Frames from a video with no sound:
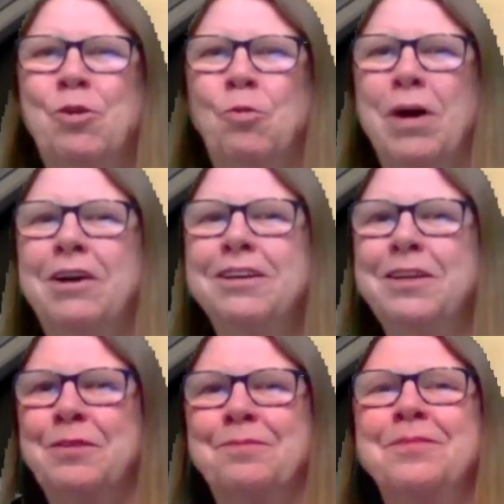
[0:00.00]

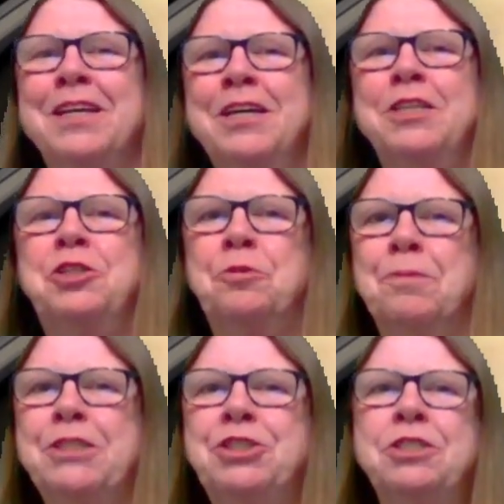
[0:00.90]
Welcome to
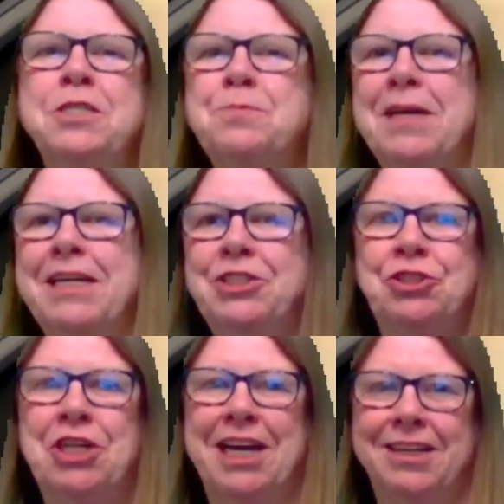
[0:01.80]
Mission Space
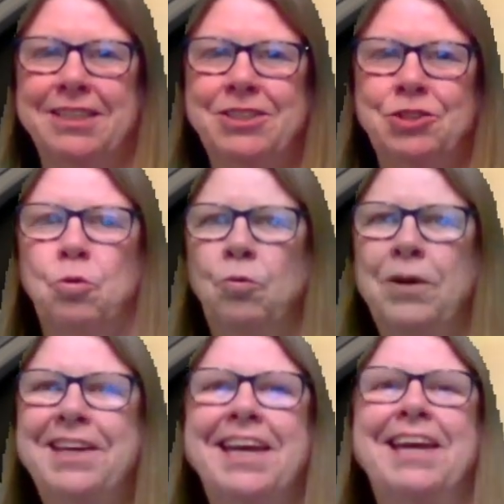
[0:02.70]
Challenge
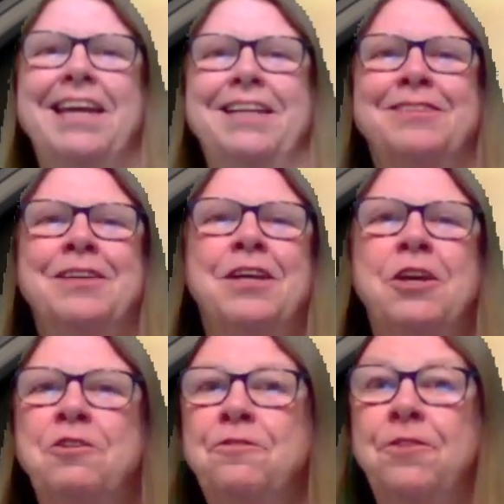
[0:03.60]
Week 8,
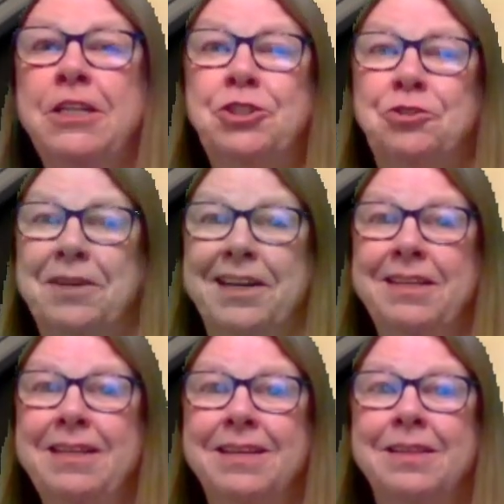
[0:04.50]

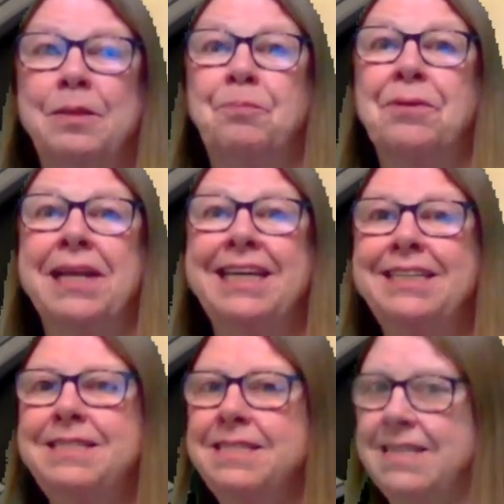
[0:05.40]
featuring the
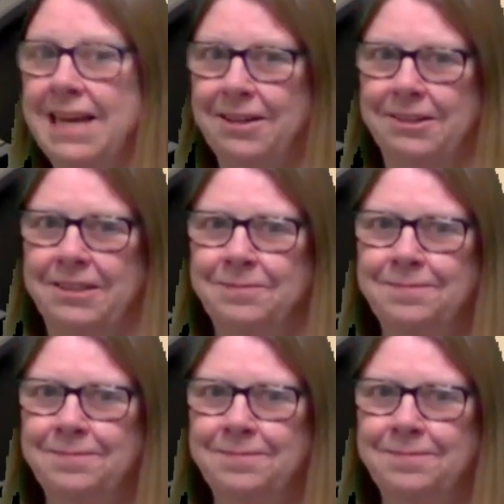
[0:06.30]
planet Saturn.